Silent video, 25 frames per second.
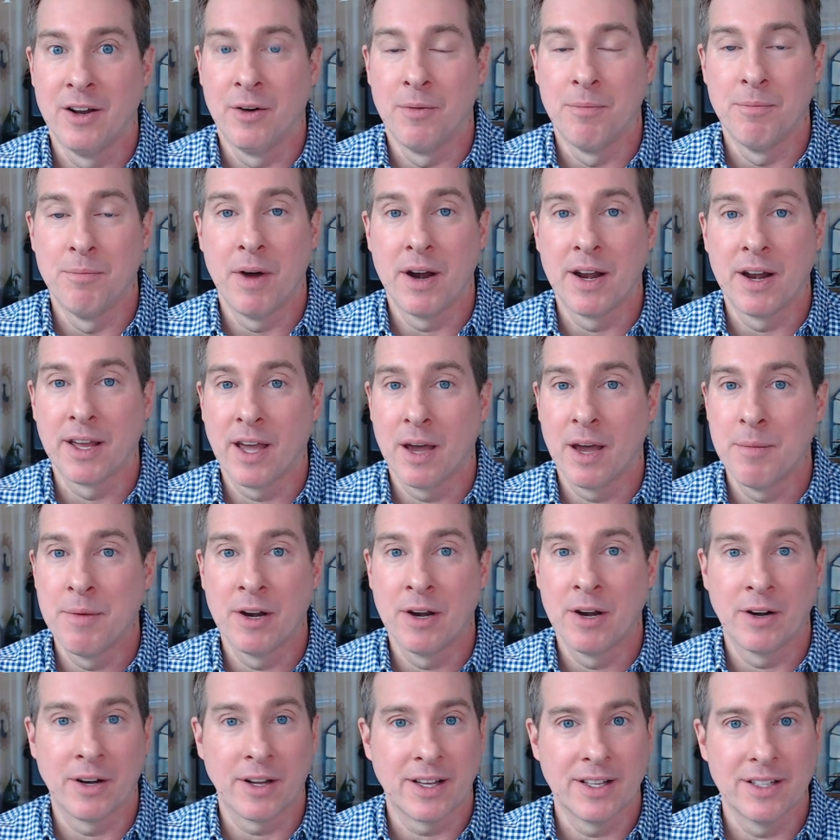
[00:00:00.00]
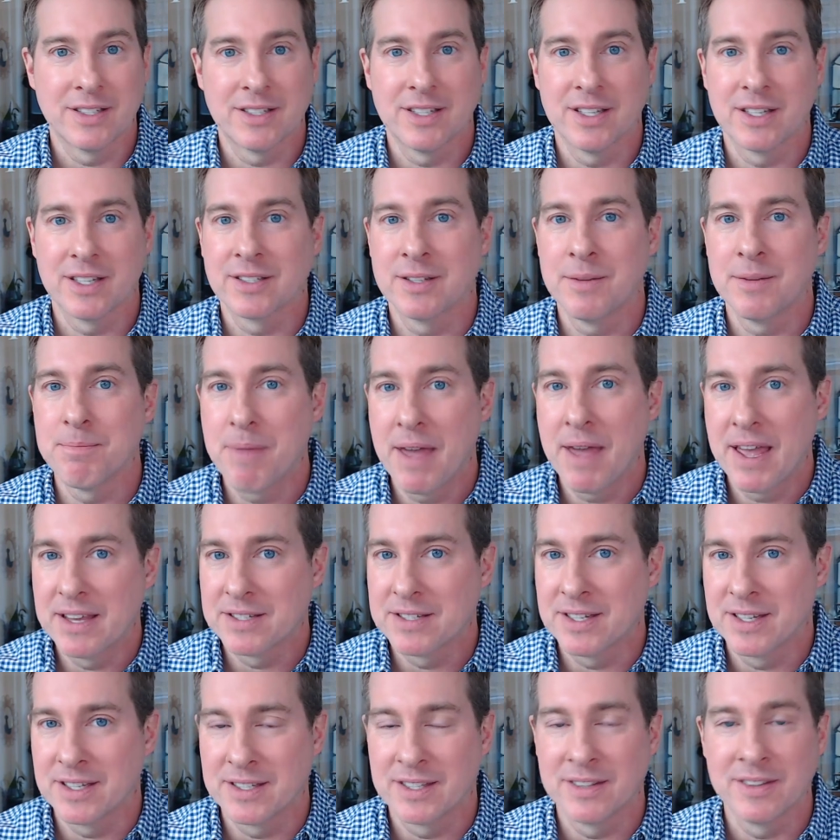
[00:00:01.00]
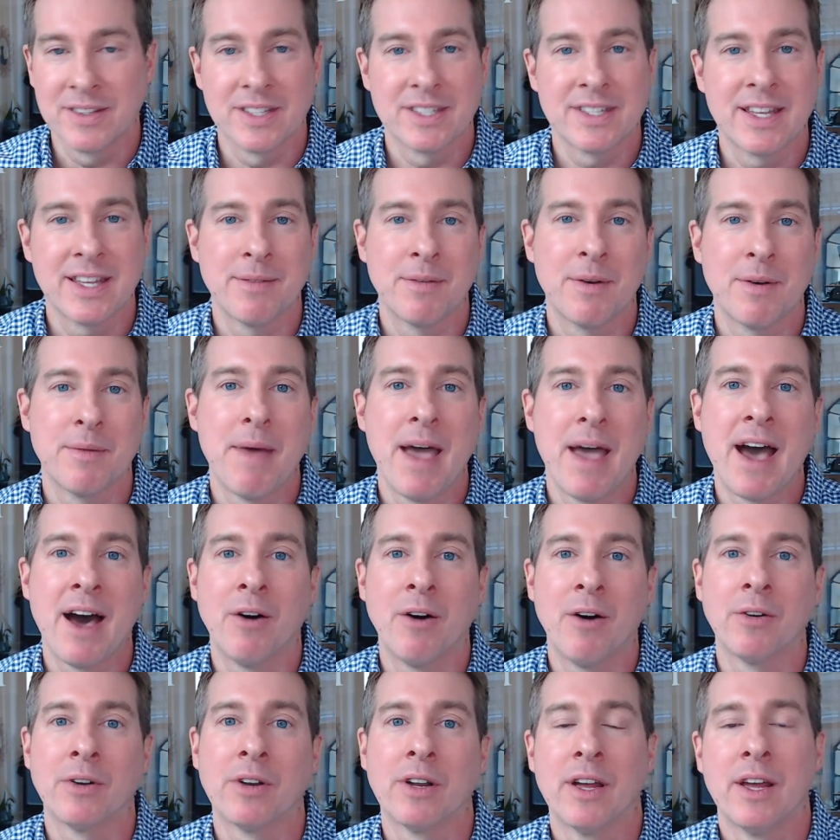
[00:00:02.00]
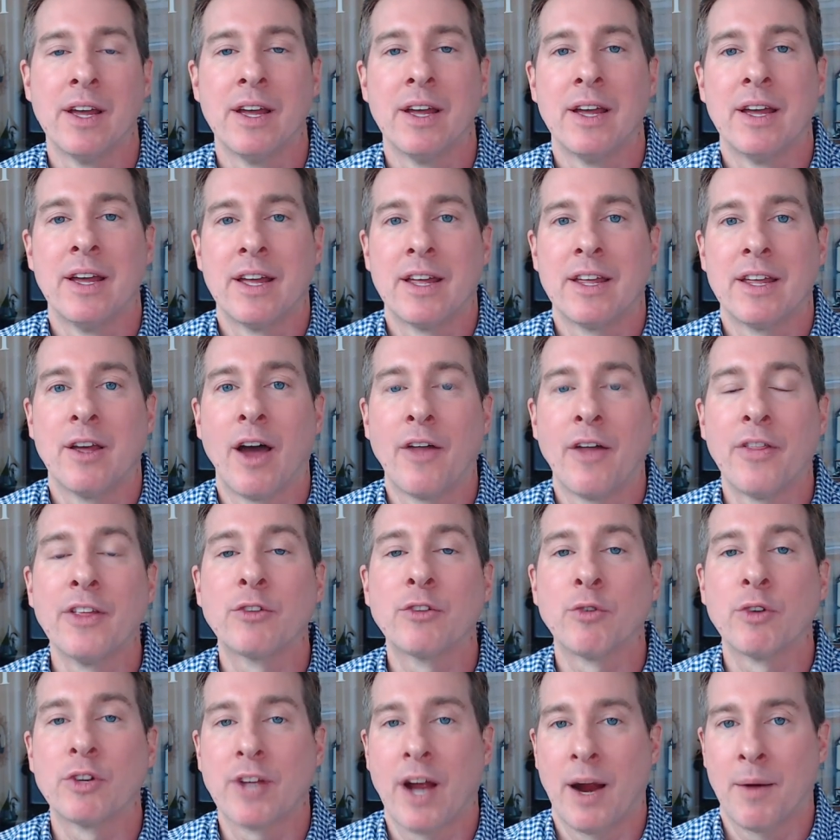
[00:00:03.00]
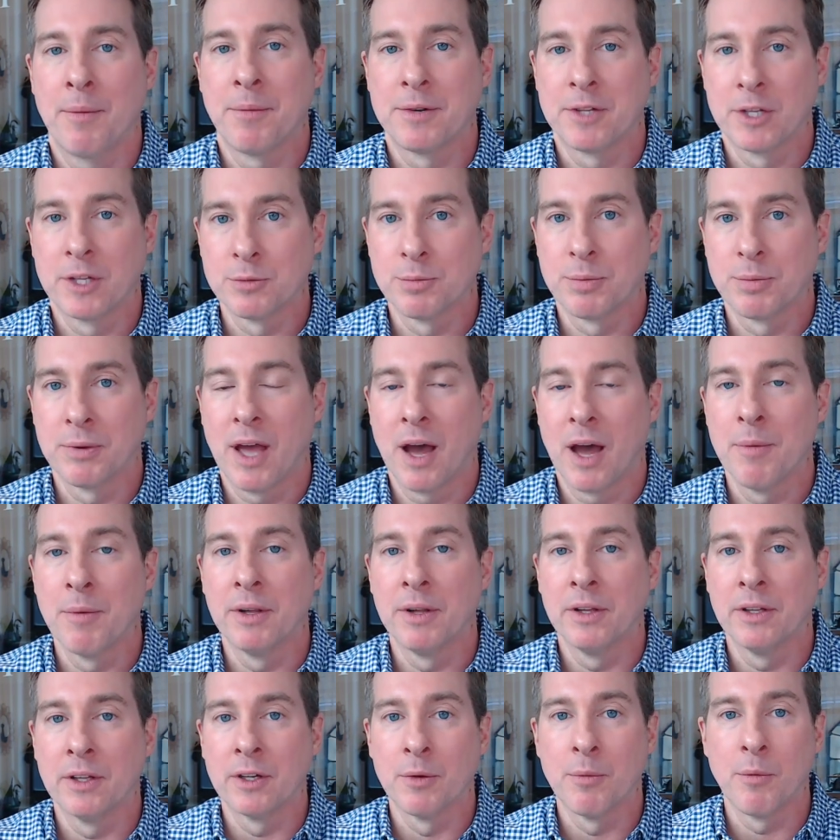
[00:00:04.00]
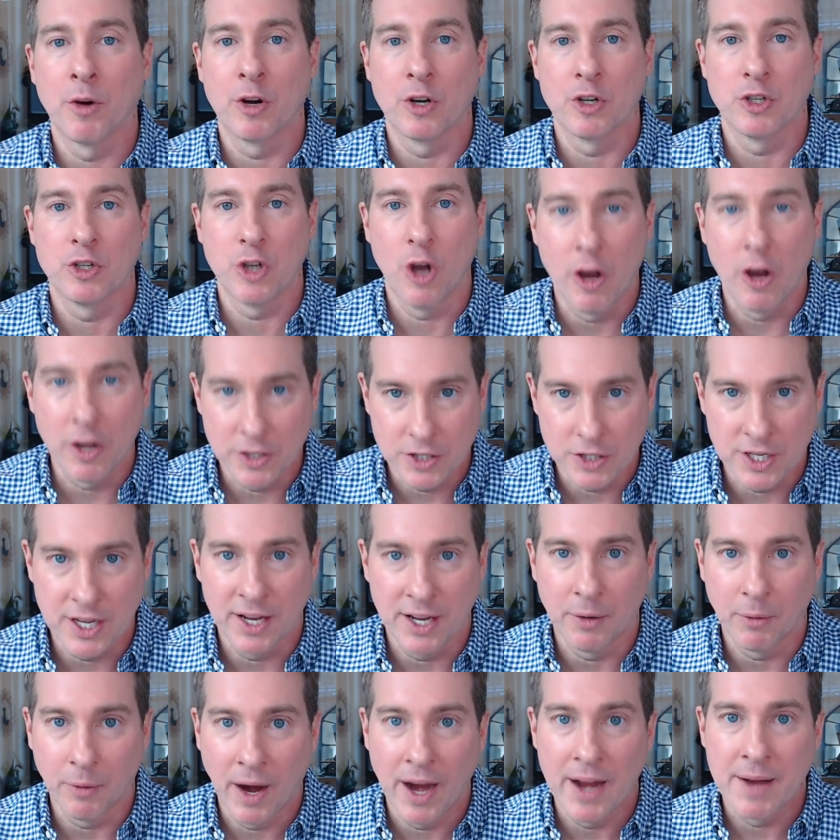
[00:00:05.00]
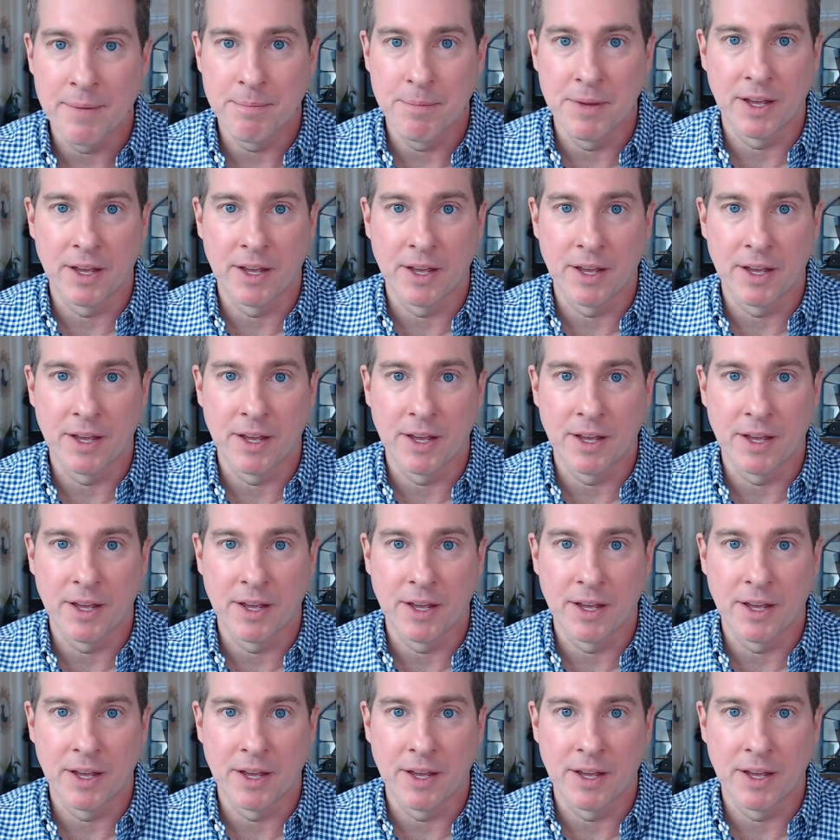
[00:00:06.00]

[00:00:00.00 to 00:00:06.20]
money come in on a consistent basis and the same amount. Yeah, I think retirement does become a little more daunting, right?